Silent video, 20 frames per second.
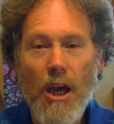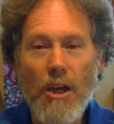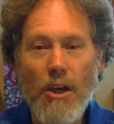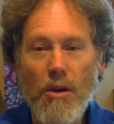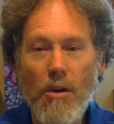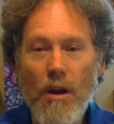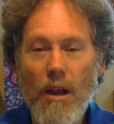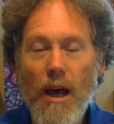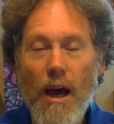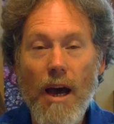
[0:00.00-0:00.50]

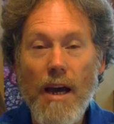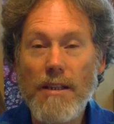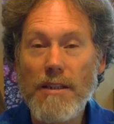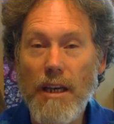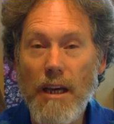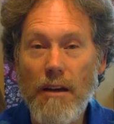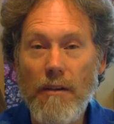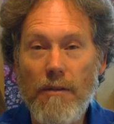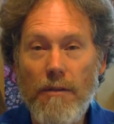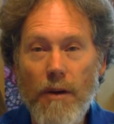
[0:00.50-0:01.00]
utilize,
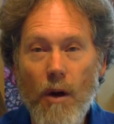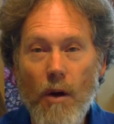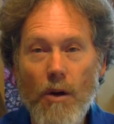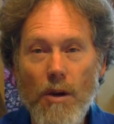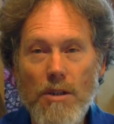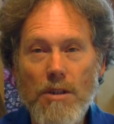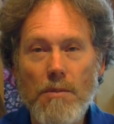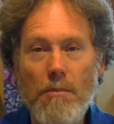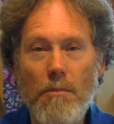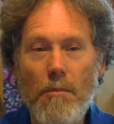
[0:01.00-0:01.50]
and
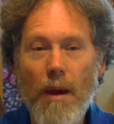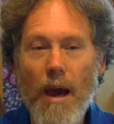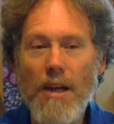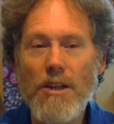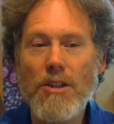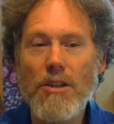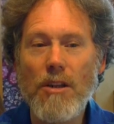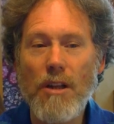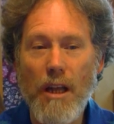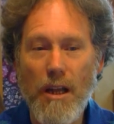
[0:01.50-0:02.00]
focus
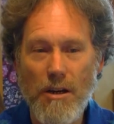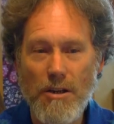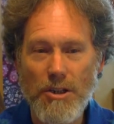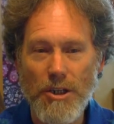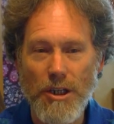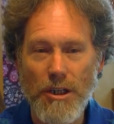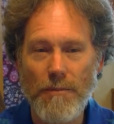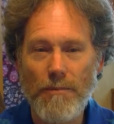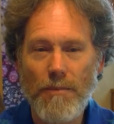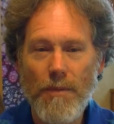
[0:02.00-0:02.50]
magical energy.